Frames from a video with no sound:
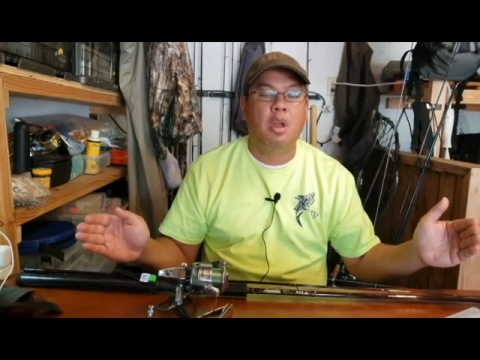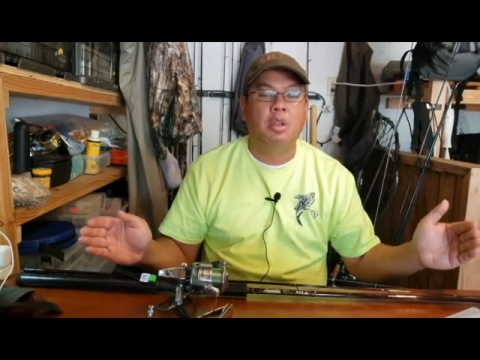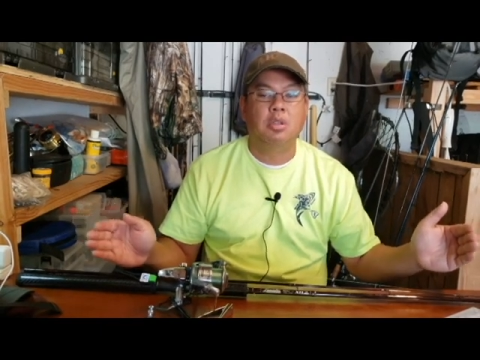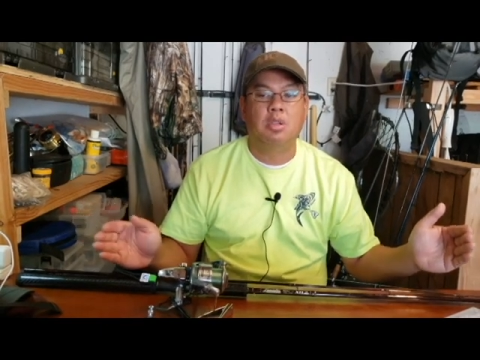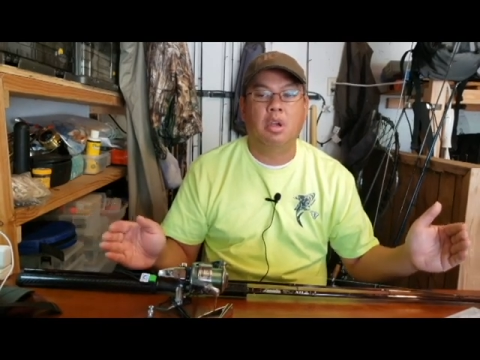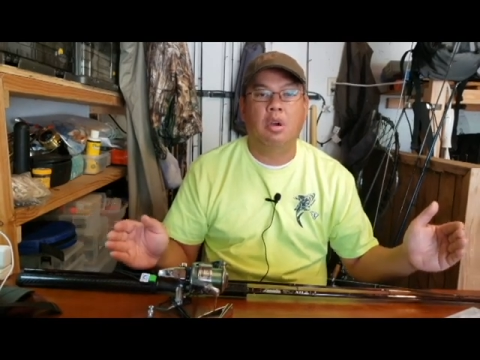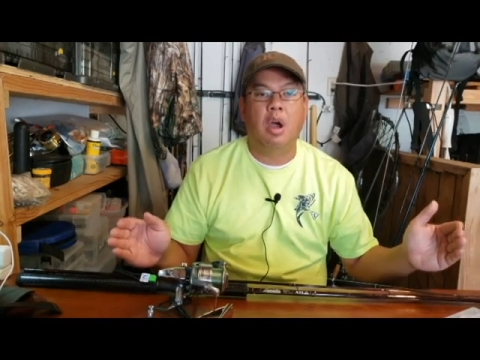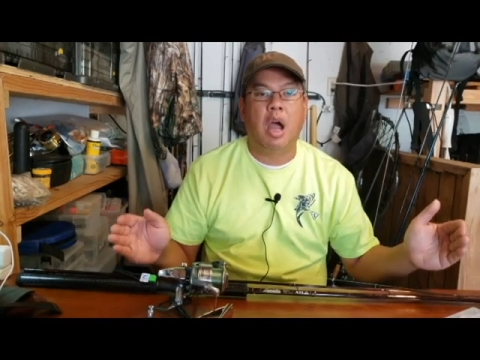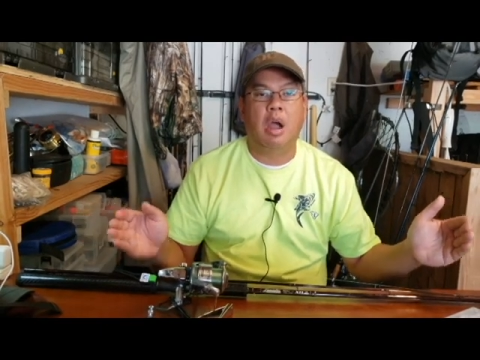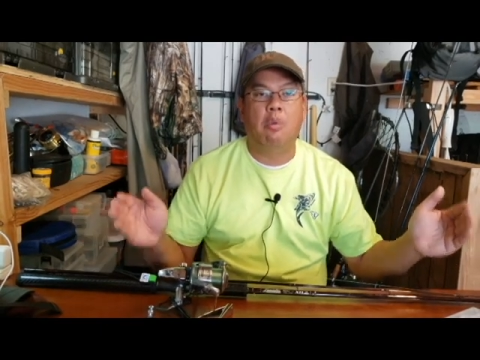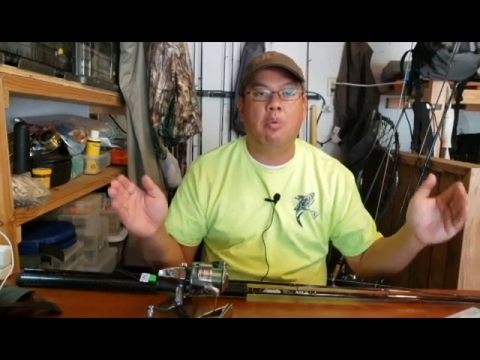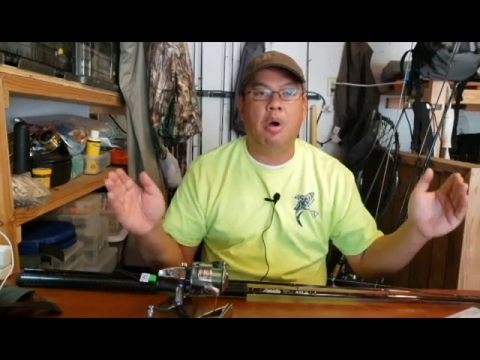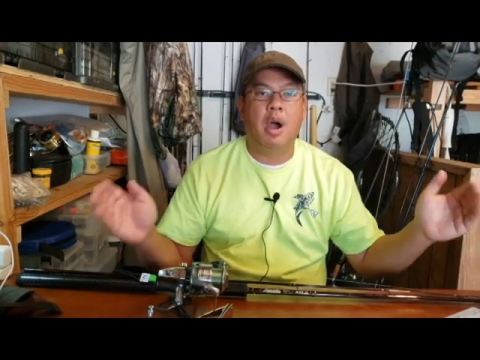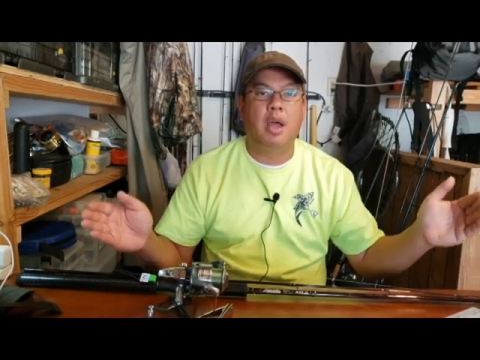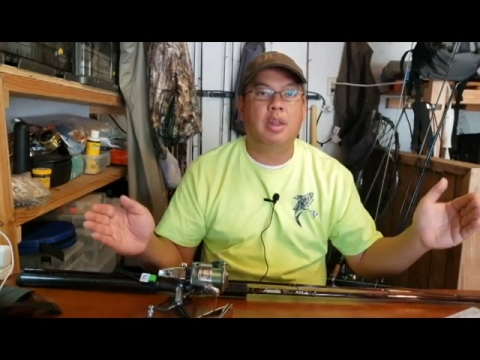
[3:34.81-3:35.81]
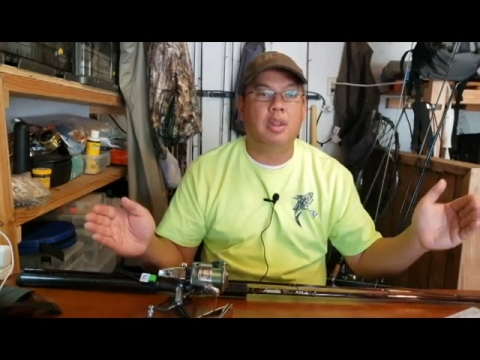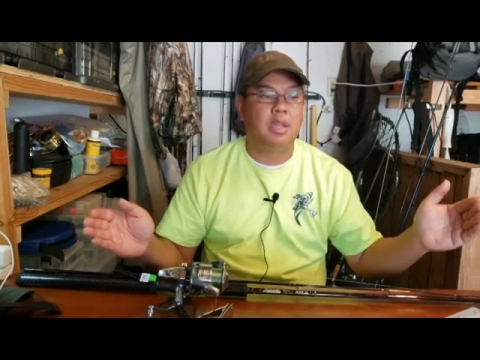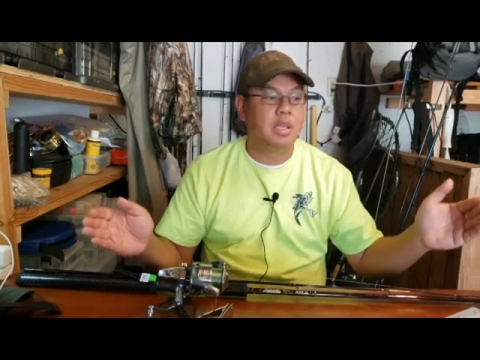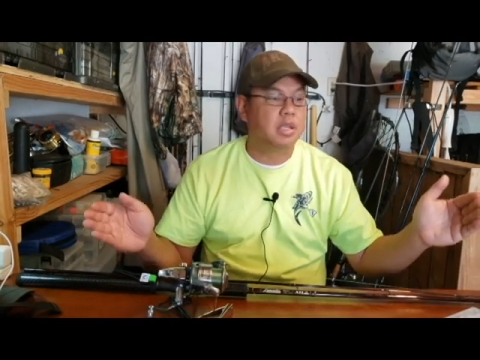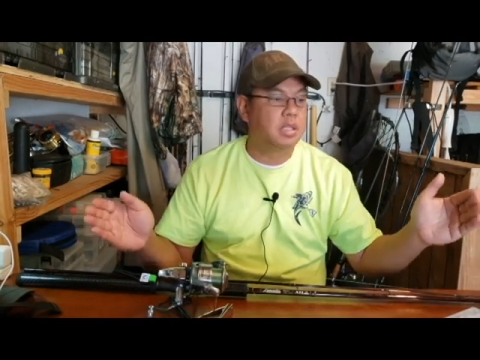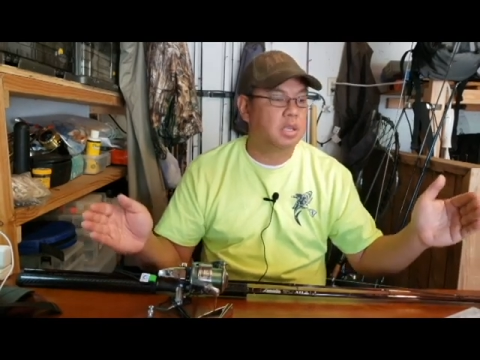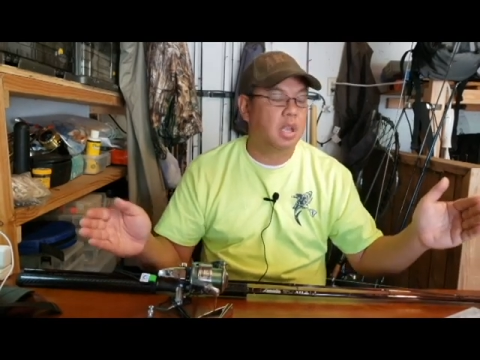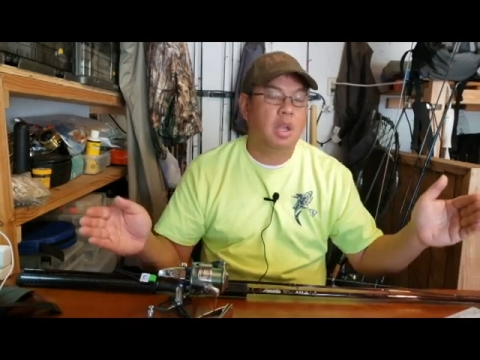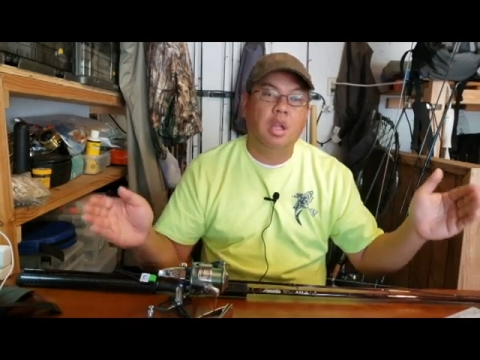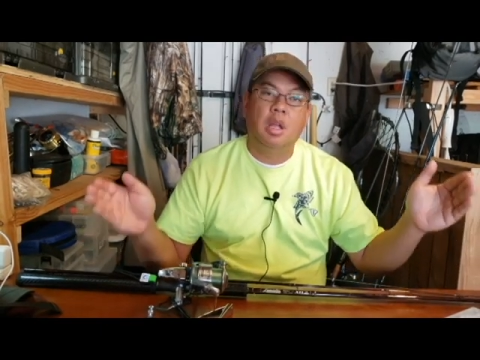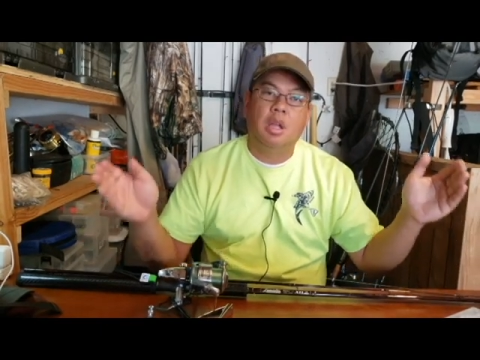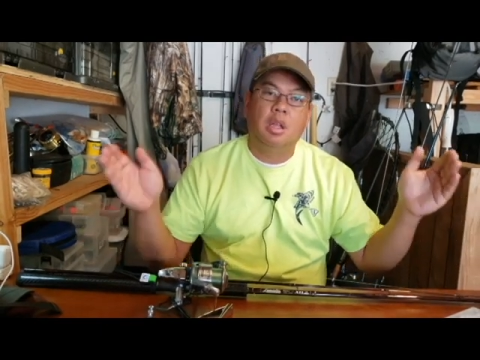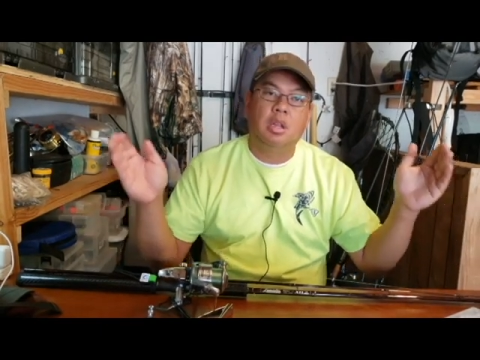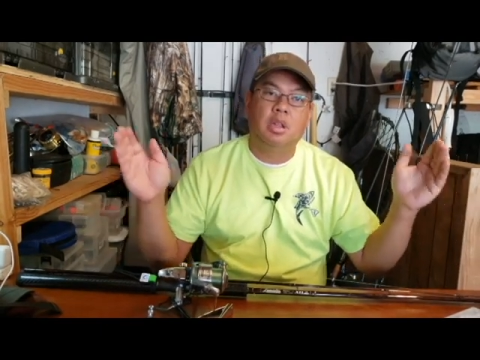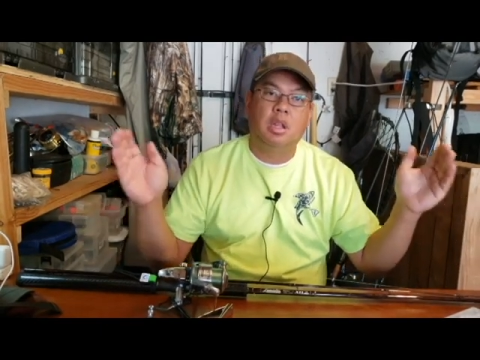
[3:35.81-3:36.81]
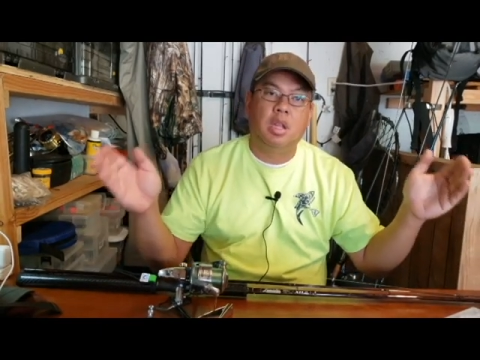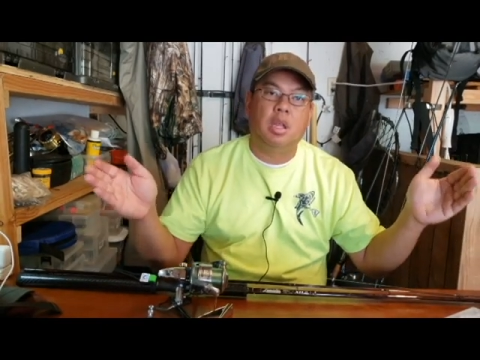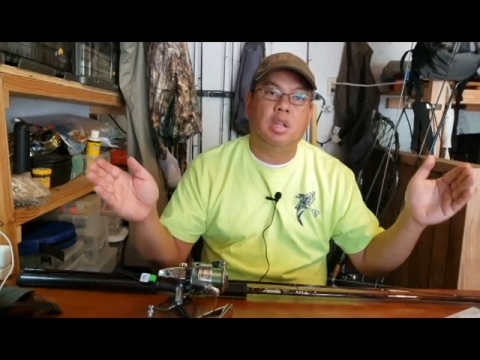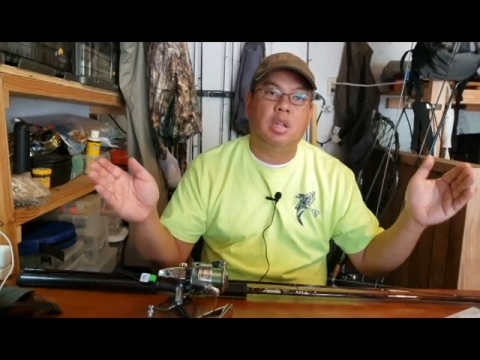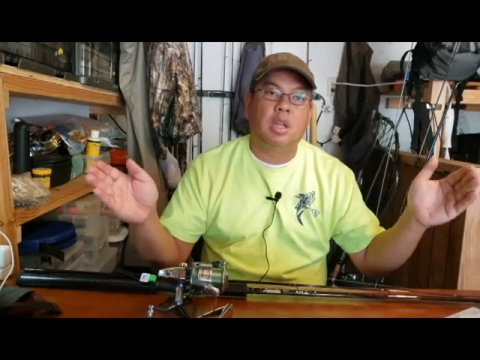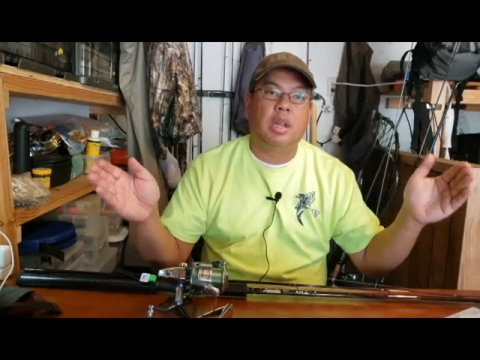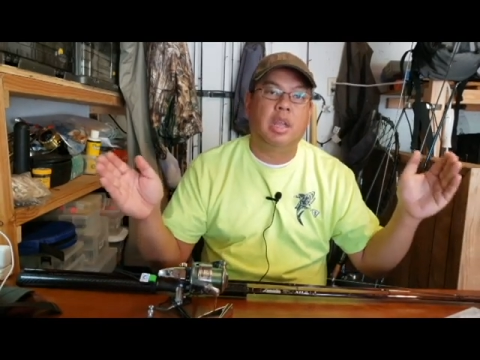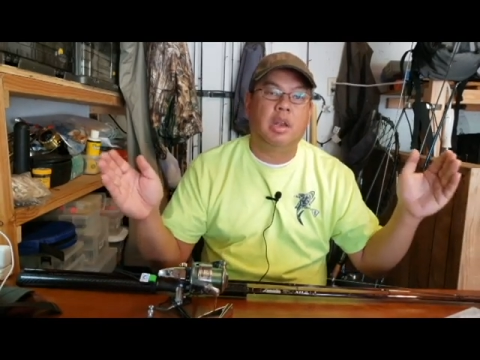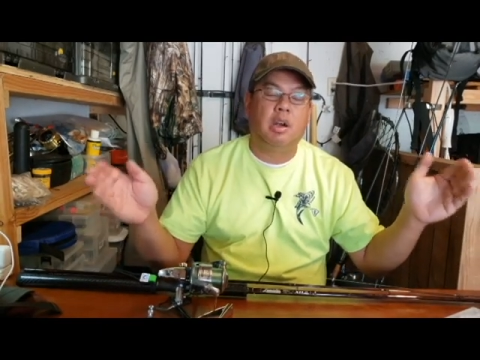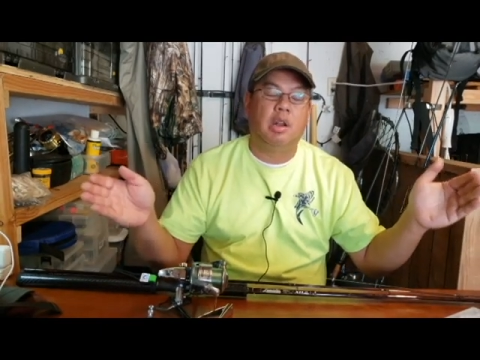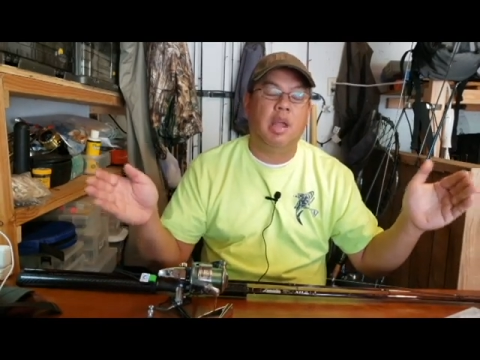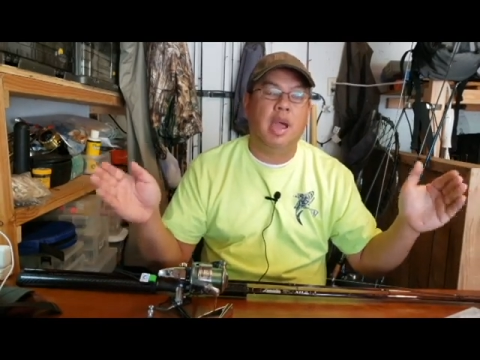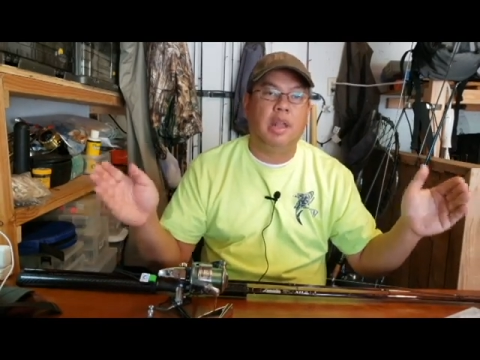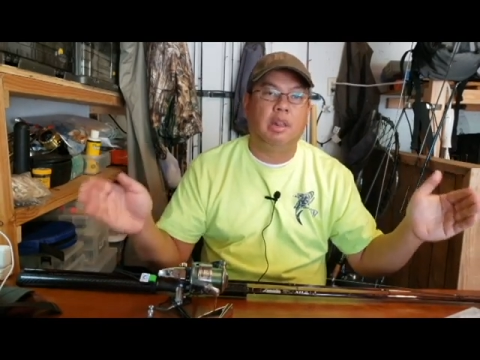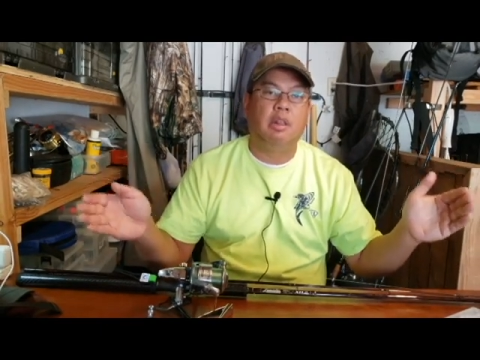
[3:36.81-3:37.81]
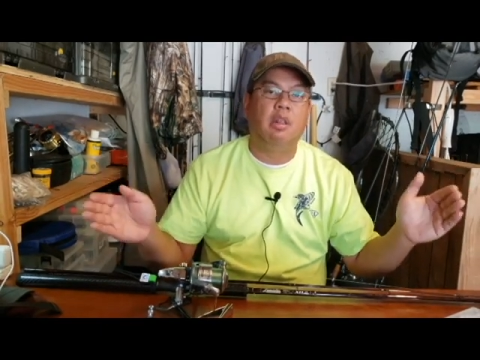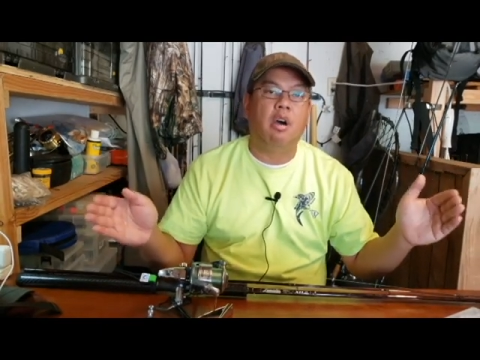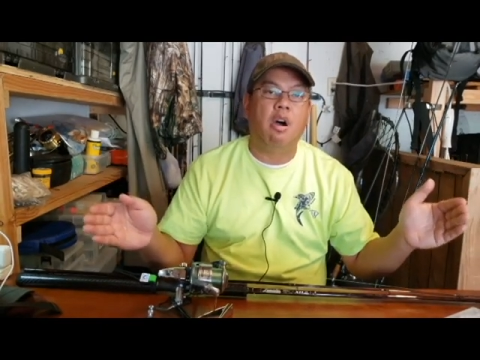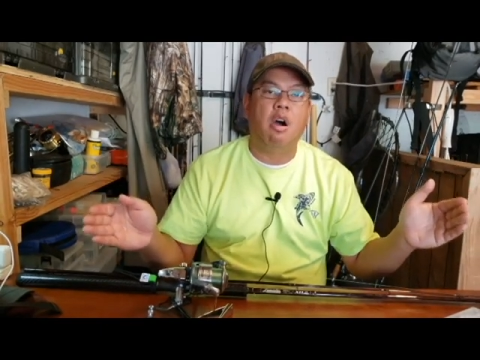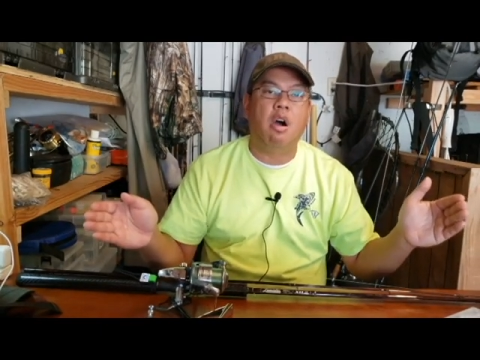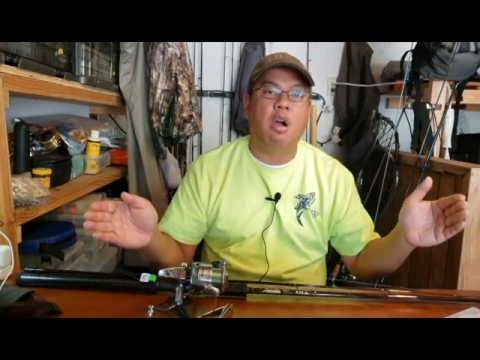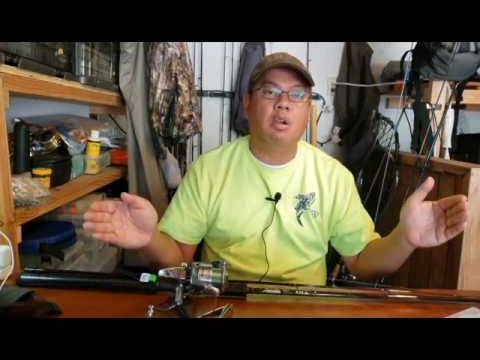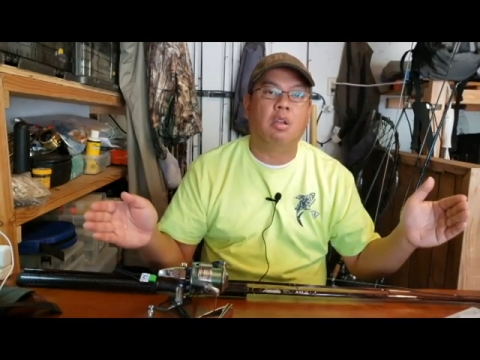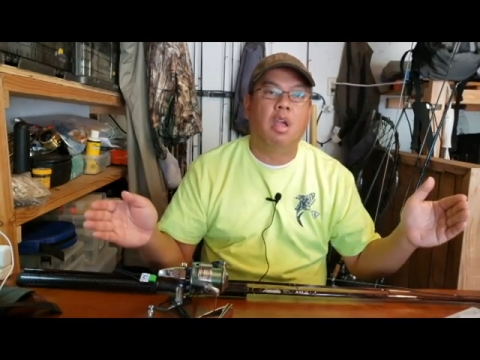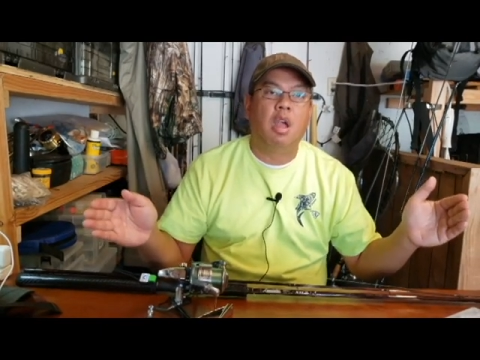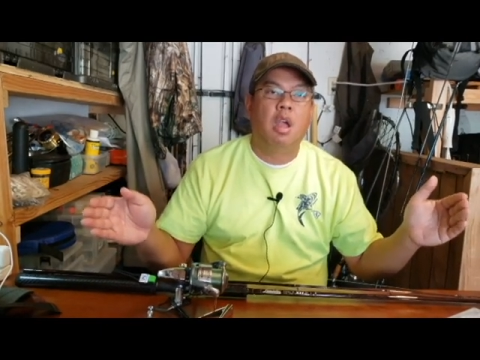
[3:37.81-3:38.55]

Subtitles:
So I want the leader line long,